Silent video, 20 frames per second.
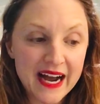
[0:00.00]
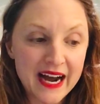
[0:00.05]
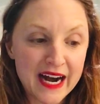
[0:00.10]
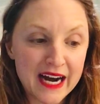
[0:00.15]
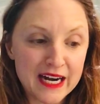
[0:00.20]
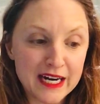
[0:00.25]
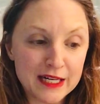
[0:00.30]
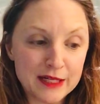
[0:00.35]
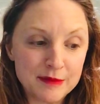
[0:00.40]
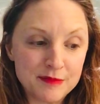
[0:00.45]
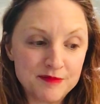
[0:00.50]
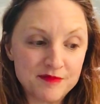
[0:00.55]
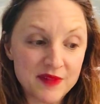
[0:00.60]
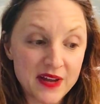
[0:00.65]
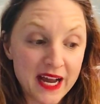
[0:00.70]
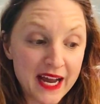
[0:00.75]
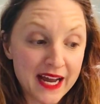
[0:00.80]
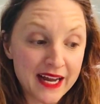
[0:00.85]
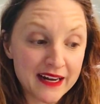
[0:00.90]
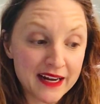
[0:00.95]
And
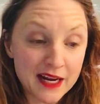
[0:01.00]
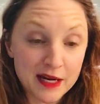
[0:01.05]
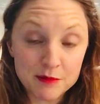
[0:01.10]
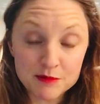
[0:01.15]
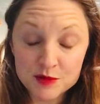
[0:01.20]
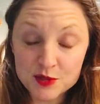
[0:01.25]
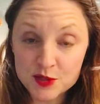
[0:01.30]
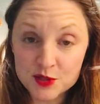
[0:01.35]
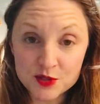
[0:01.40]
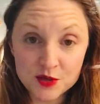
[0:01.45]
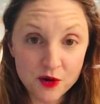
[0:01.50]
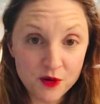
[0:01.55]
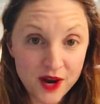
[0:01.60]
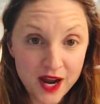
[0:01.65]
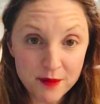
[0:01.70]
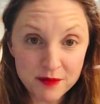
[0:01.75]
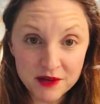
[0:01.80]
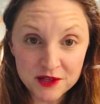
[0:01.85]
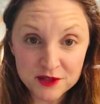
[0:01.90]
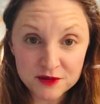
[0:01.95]
I'm so
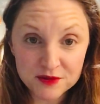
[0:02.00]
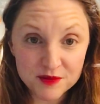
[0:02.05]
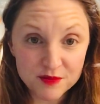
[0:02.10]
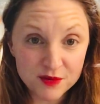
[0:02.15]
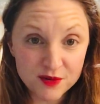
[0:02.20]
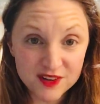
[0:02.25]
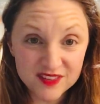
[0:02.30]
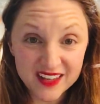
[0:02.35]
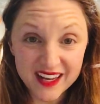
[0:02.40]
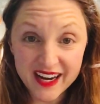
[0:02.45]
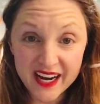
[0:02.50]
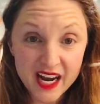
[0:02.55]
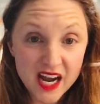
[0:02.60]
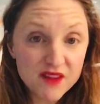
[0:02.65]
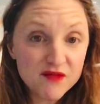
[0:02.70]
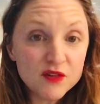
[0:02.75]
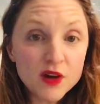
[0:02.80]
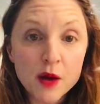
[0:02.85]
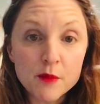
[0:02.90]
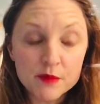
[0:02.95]
happy to report that I
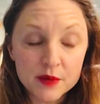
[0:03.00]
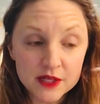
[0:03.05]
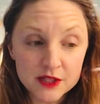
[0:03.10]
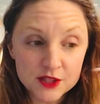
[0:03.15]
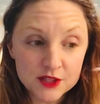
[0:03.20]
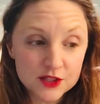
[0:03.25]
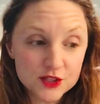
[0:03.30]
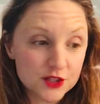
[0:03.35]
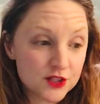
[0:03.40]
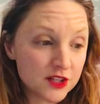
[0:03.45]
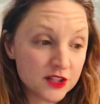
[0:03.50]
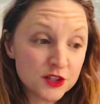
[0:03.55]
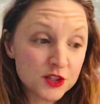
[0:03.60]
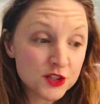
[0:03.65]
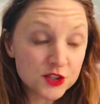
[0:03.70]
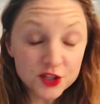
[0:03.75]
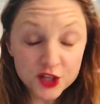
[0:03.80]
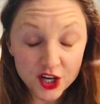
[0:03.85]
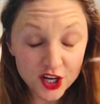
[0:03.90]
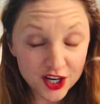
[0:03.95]
have not binged on
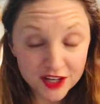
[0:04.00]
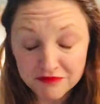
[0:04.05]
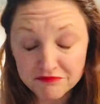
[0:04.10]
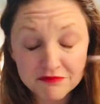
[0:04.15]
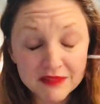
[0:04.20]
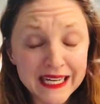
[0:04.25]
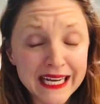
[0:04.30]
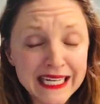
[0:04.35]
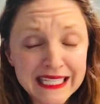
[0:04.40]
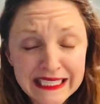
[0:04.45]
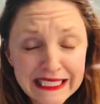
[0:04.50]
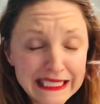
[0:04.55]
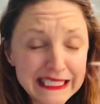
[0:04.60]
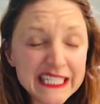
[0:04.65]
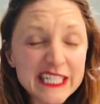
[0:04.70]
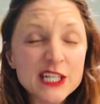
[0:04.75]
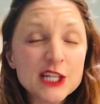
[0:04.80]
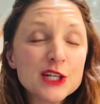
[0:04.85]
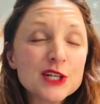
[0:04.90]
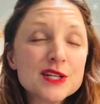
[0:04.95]
sugar in
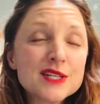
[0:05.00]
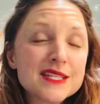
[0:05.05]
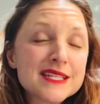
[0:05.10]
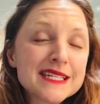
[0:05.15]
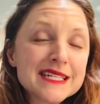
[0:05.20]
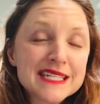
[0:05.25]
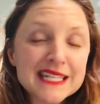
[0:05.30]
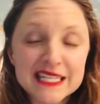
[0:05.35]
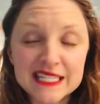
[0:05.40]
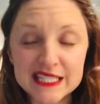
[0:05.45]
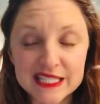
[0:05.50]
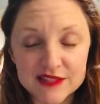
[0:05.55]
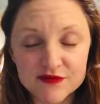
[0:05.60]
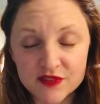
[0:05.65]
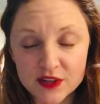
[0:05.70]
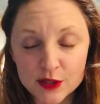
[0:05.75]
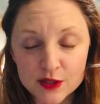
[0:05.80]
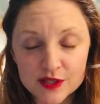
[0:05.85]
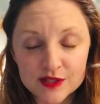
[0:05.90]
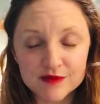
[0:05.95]
years, and it
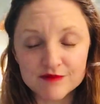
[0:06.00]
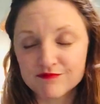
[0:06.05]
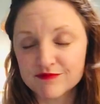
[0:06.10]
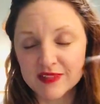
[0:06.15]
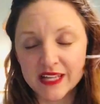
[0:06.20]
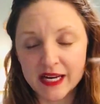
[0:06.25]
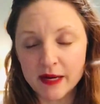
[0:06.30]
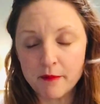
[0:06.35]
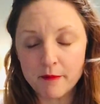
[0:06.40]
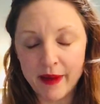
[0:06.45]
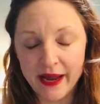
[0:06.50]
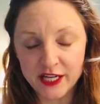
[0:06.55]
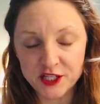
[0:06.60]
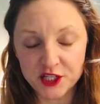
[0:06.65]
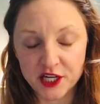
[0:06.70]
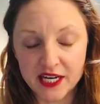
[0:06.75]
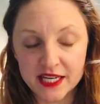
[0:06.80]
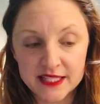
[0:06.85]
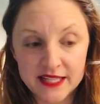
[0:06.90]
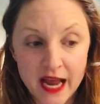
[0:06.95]
feels like
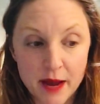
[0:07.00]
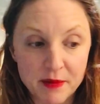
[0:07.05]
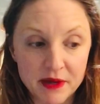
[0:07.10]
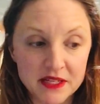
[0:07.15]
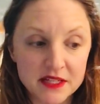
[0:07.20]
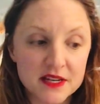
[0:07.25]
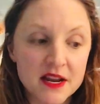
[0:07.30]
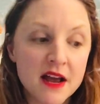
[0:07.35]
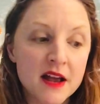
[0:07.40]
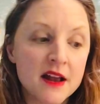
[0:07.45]
magic has happened.